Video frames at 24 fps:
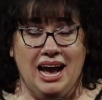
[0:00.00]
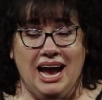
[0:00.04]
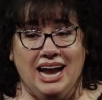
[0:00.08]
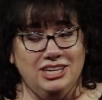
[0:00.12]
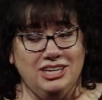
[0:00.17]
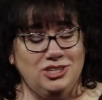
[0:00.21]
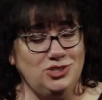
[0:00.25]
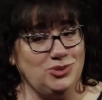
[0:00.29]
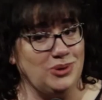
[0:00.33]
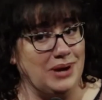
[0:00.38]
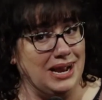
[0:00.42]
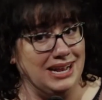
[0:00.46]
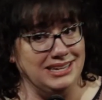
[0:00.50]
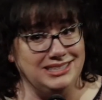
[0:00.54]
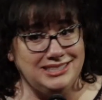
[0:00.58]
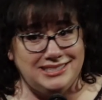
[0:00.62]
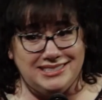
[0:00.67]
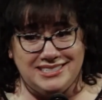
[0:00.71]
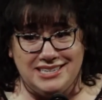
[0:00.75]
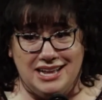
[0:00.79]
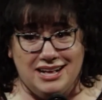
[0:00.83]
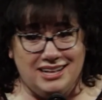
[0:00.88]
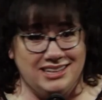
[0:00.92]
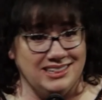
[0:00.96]
I tried
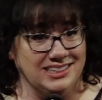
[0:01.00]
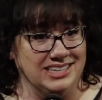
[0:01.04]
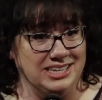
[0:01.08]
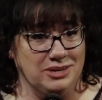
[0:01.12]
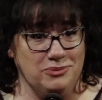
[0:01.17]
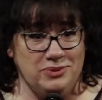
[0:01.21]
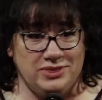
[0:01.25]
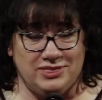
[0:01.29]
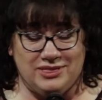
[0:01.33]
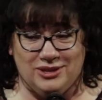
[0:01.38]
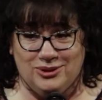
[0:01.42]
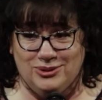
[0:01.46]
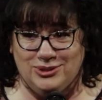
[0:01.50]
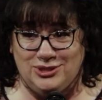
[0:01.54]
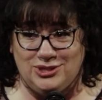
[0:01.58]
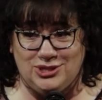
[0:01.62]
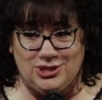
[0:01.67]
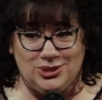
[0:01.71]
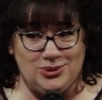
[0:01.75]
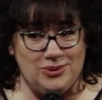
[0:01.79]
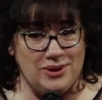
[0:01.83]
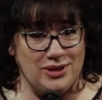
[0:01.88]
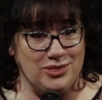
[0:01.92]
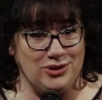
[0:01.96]
snuggling with those
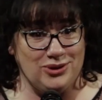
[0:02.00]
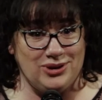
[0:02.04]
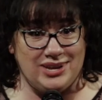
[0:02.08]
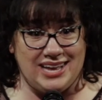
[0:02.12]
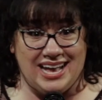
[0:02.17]
2 other